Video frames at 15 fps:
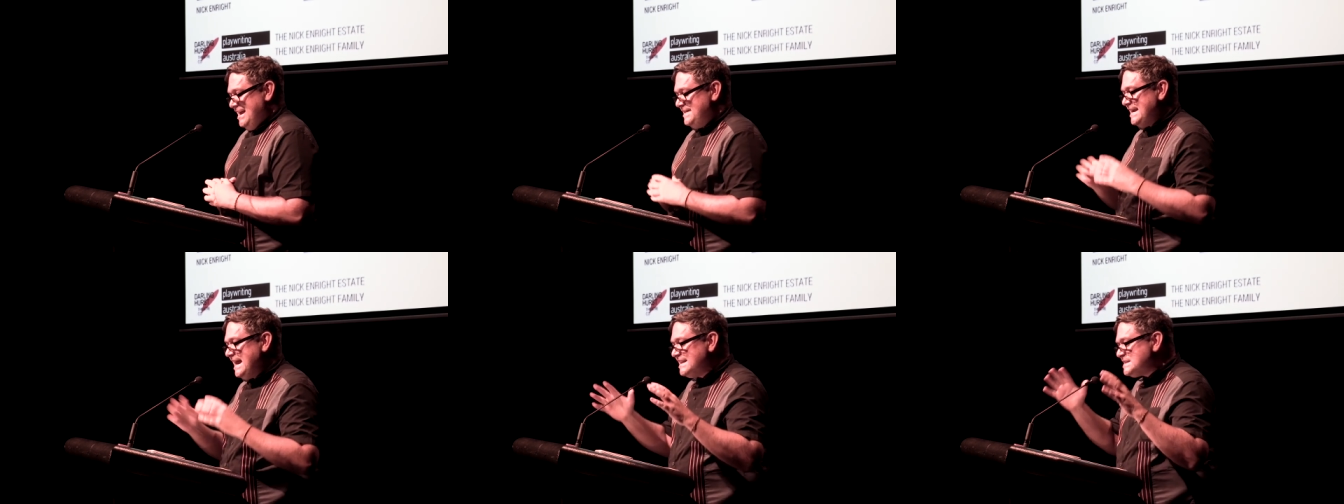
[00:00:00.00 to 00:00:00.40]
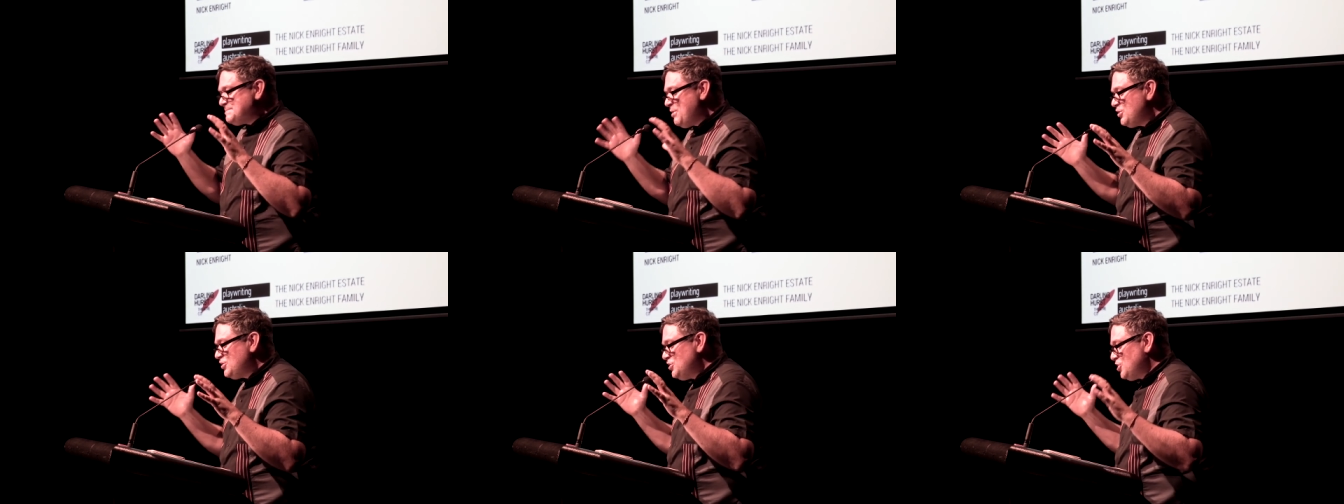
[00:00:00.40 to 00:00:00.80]
The
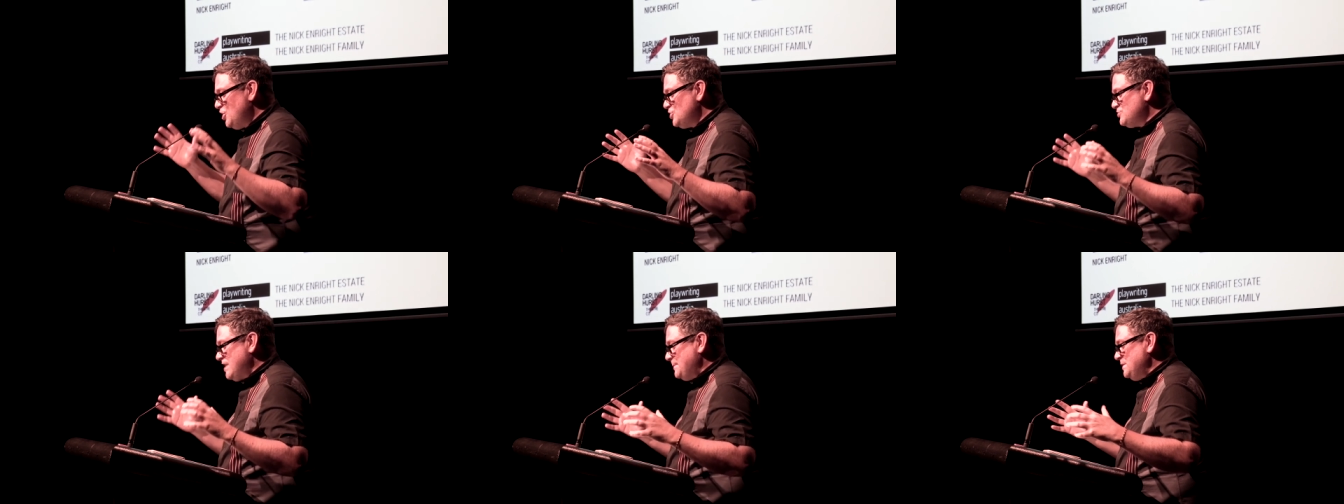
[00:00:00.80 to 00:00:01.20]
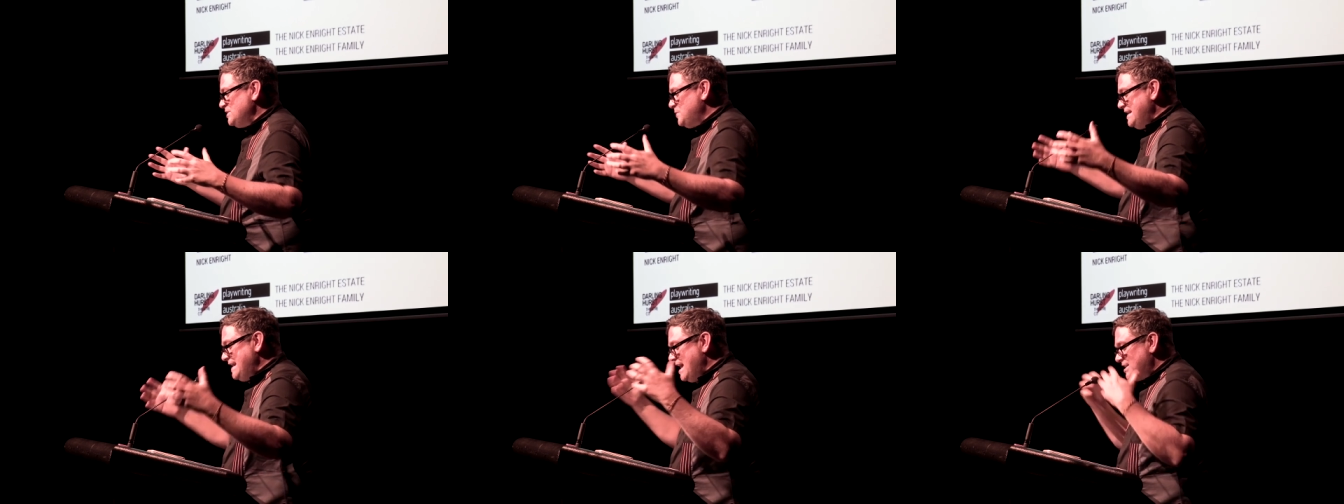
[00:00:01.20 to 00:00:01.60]
unspoken contract
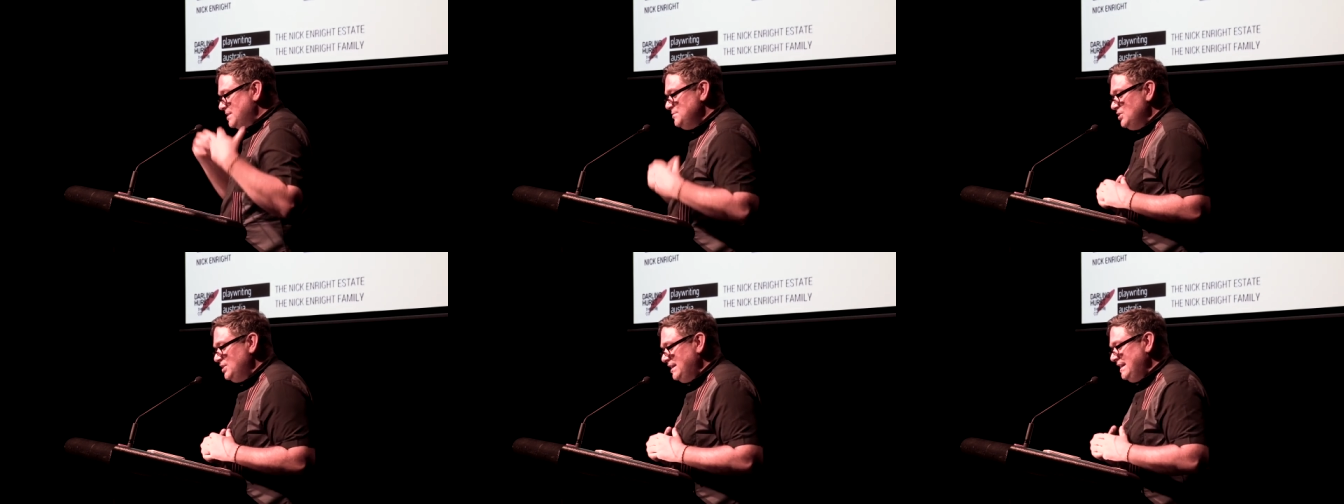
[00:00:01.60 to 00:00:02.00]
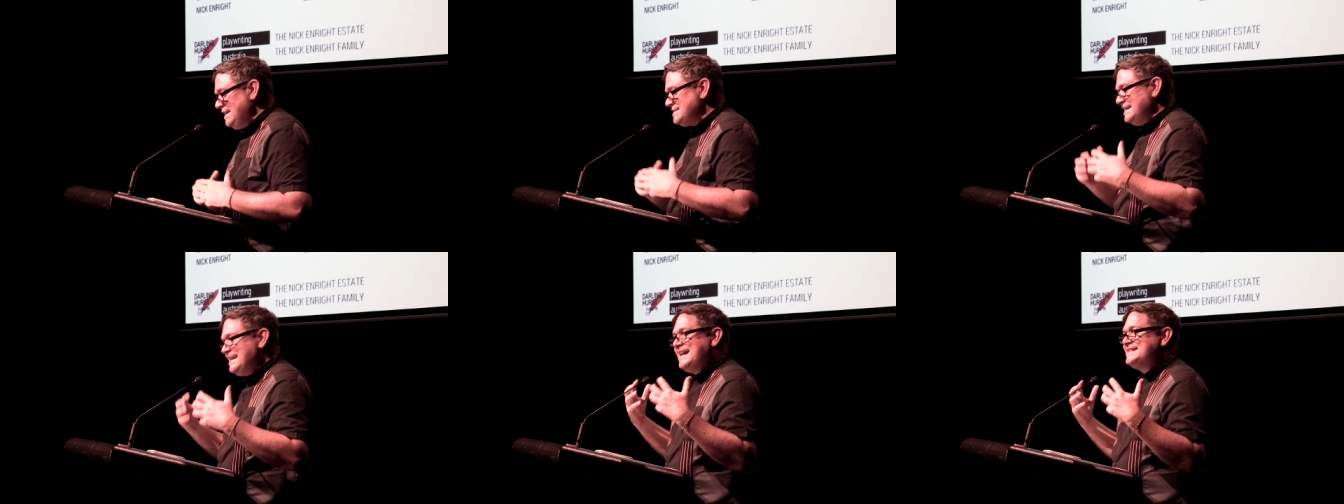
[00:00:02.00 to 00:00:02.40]
between our
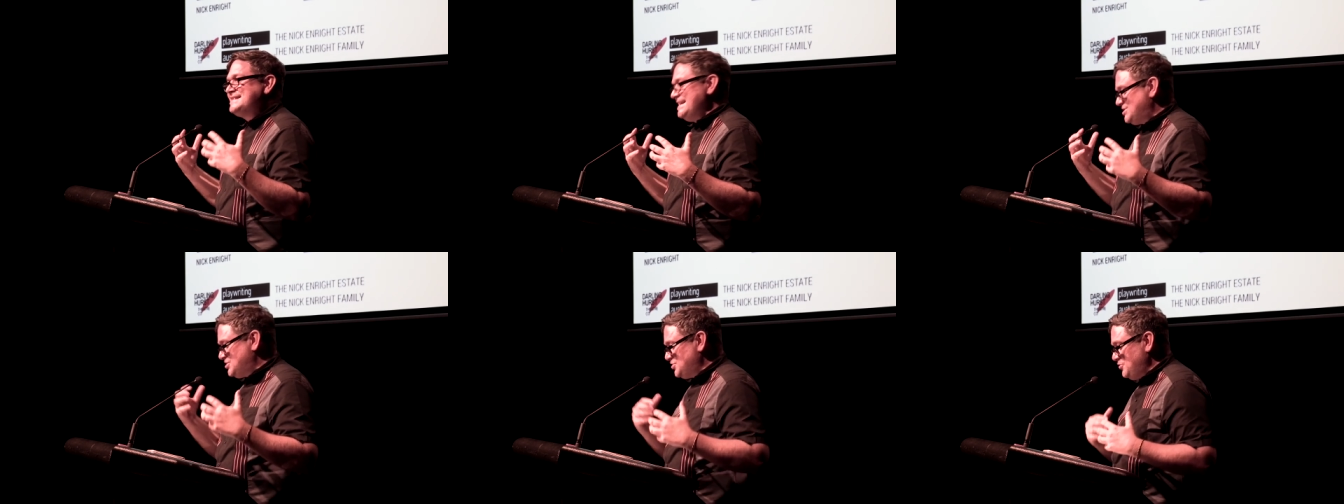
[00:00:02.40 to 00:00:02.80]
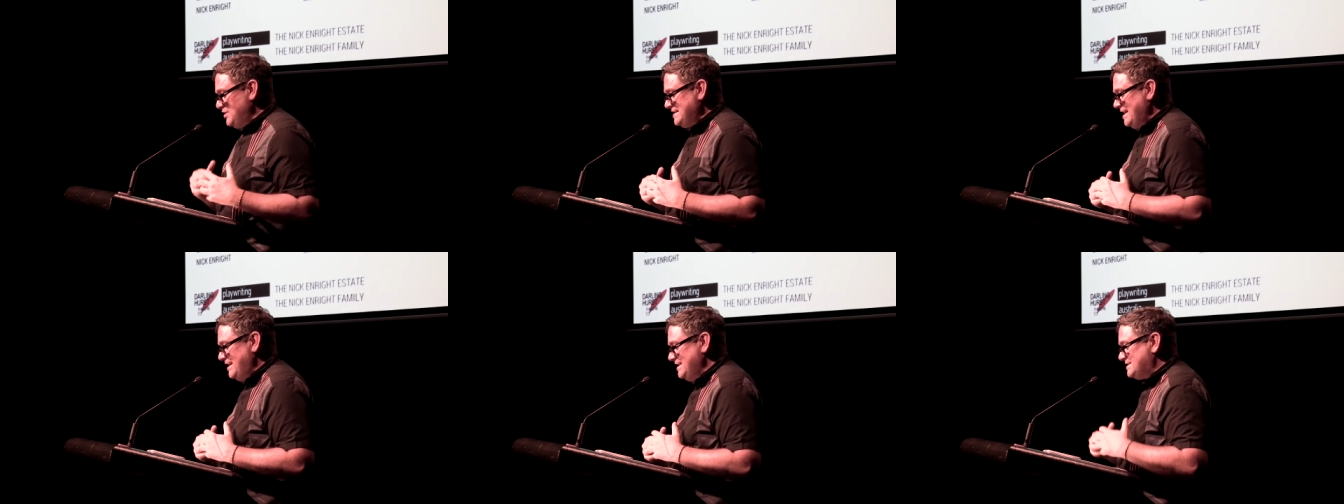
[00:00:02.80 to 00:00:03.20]
communities and us as
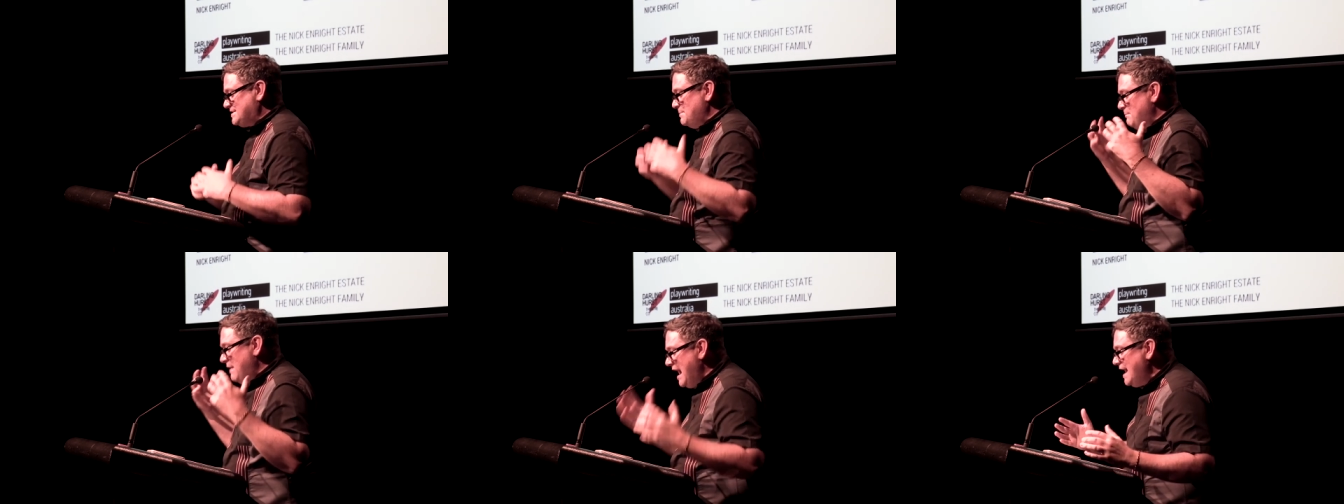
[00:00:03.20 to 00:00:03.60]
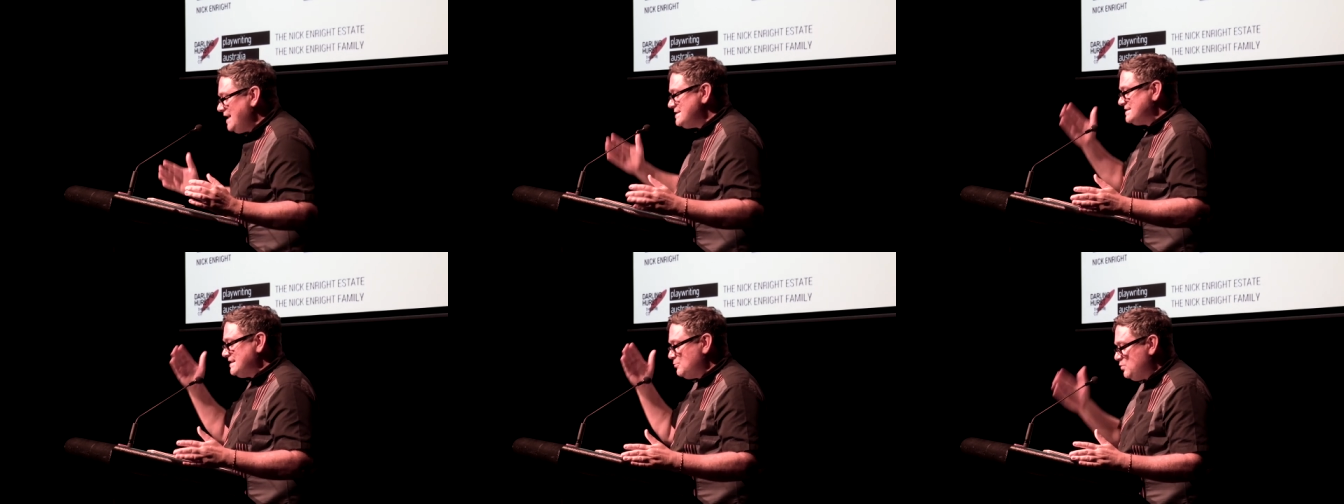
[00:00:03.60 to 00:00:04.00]
storytellers
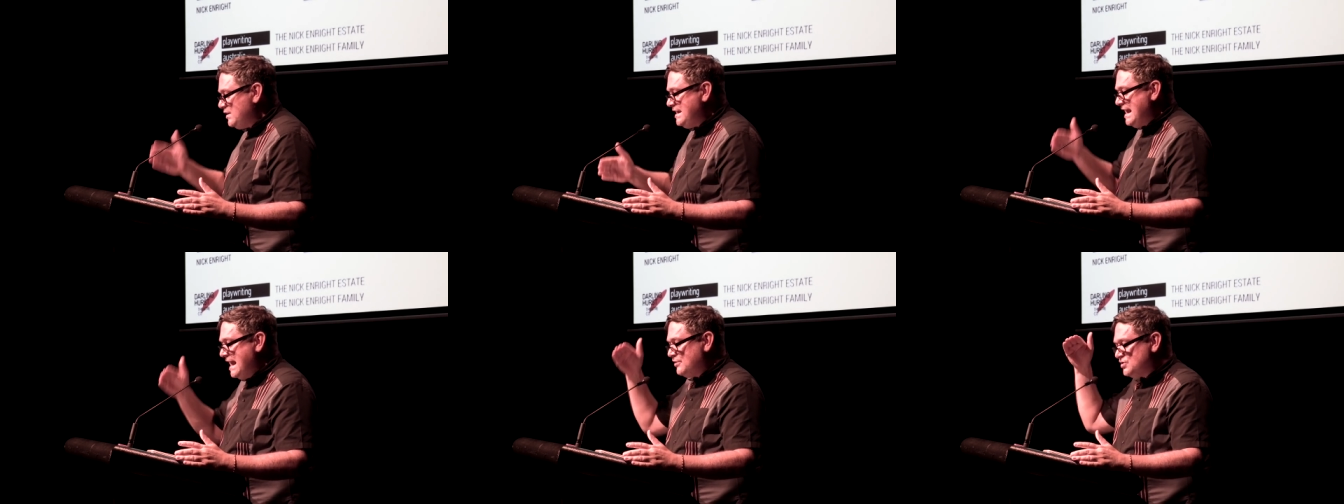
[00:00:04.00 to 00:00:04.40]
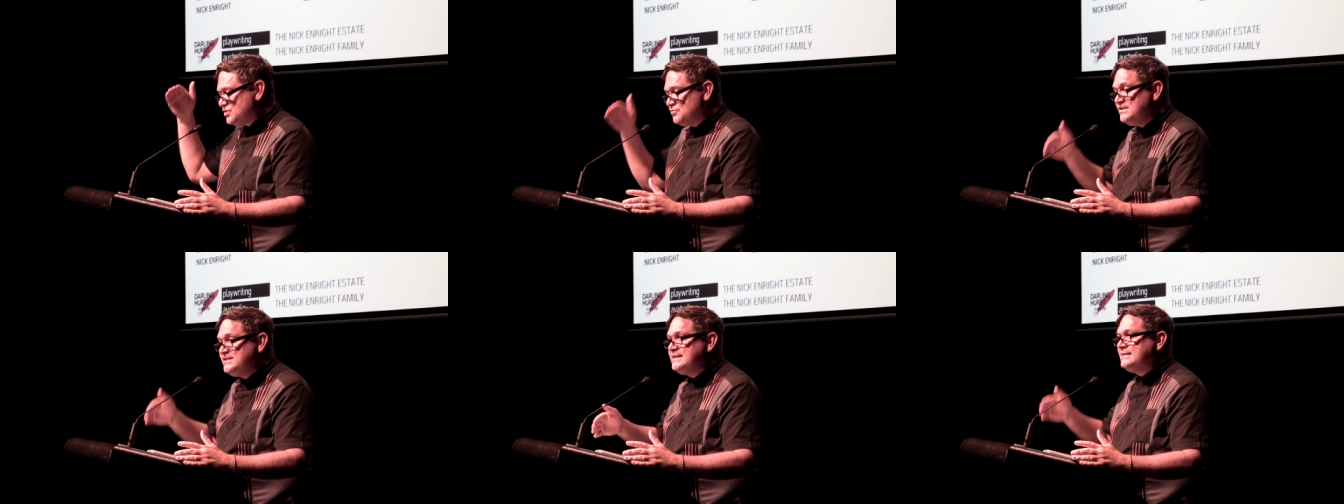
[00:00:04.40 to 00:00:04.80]
demands that we are
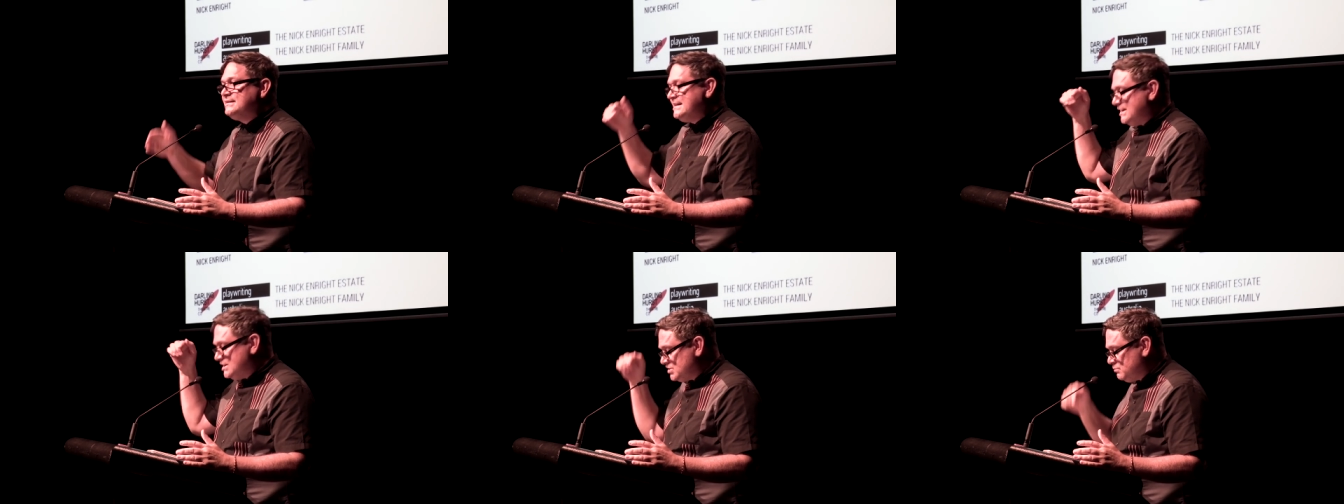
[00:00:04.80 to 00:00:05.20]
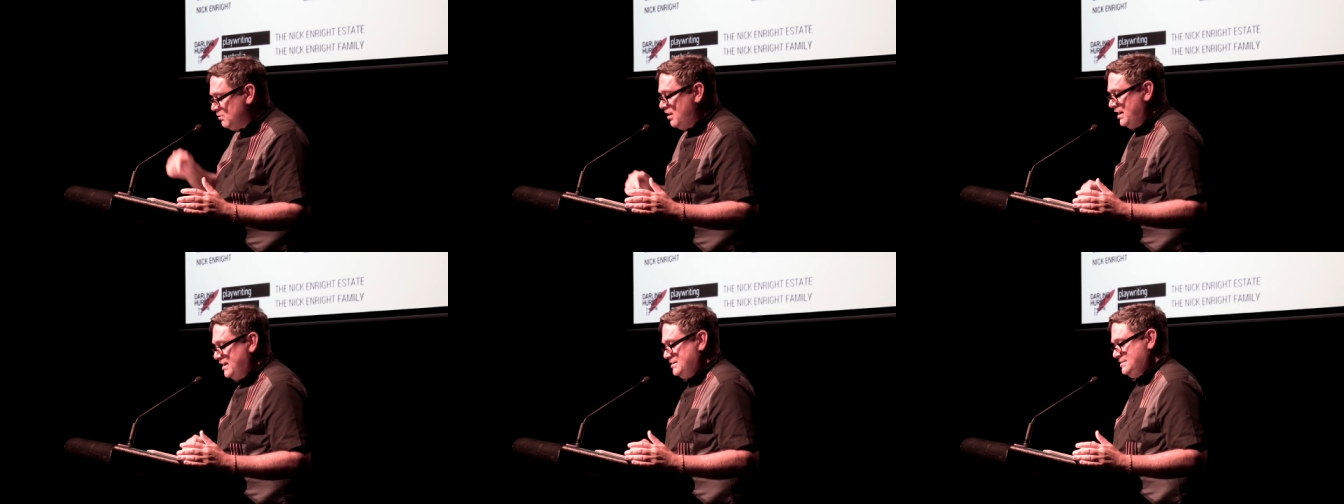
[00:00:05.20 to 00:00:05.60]
intrinsically
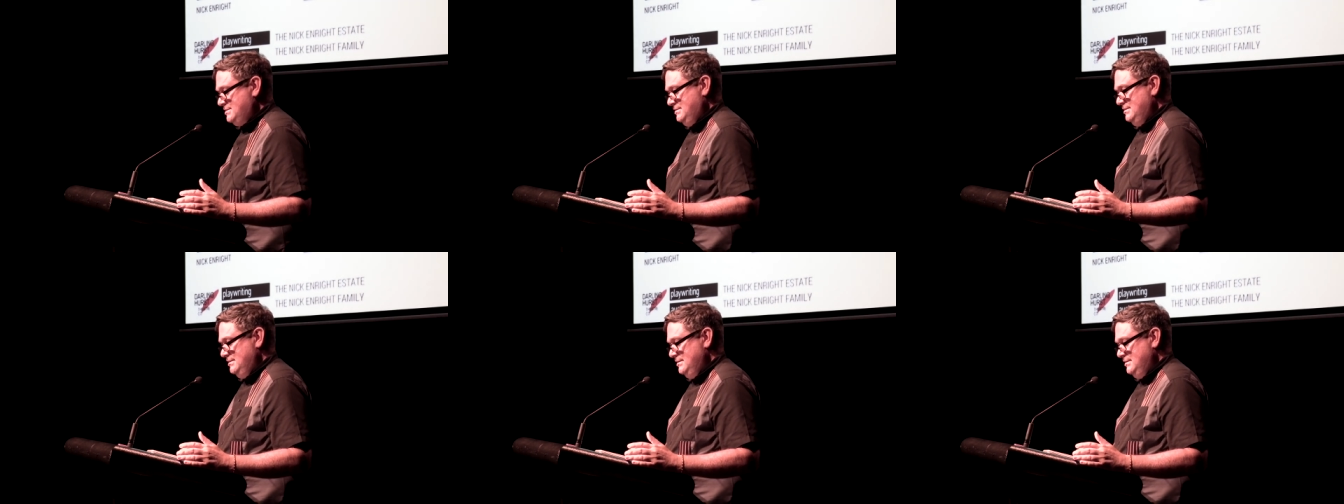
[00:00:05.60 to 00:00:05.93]
entwined,